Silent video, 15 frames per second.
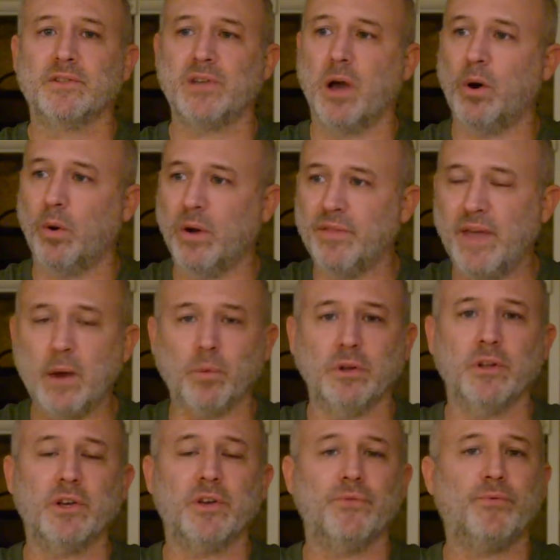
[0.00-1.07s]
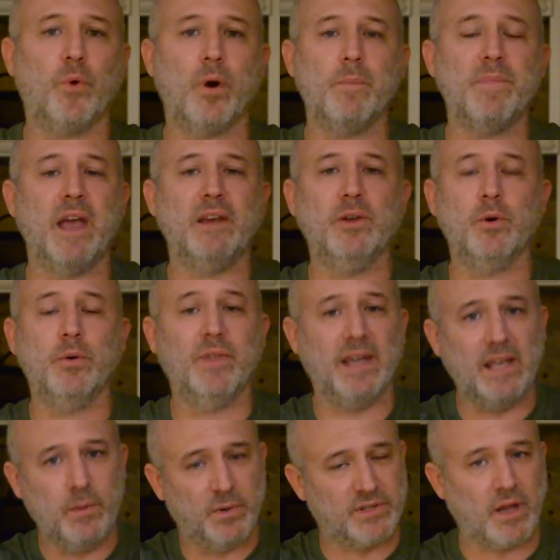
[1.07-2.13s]
So they were looking for him. They knew
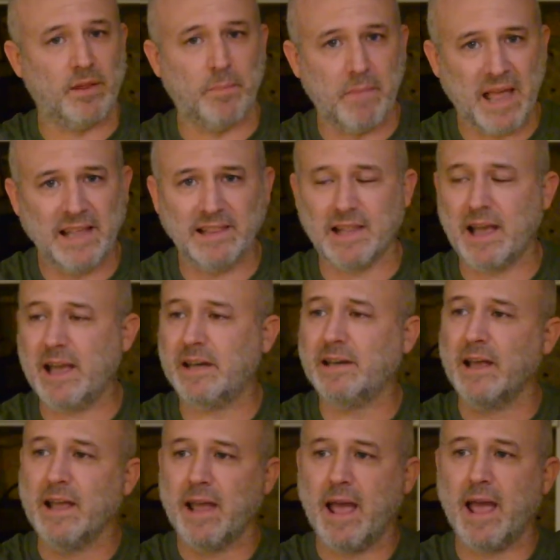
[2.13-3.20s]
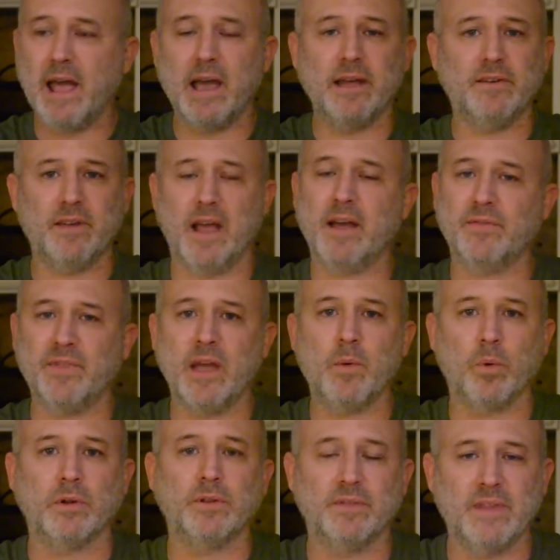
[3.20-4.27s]
that he was on mainland, and they
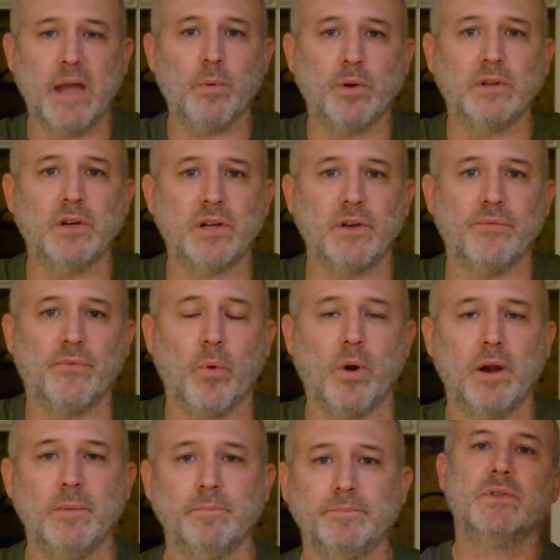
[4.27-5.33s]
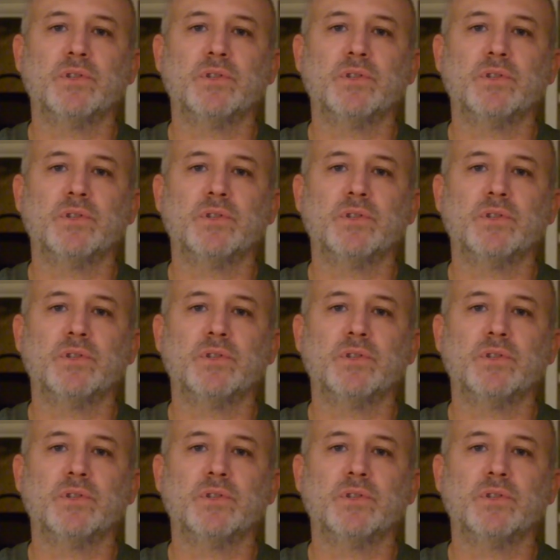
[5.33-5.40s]
were looking for him.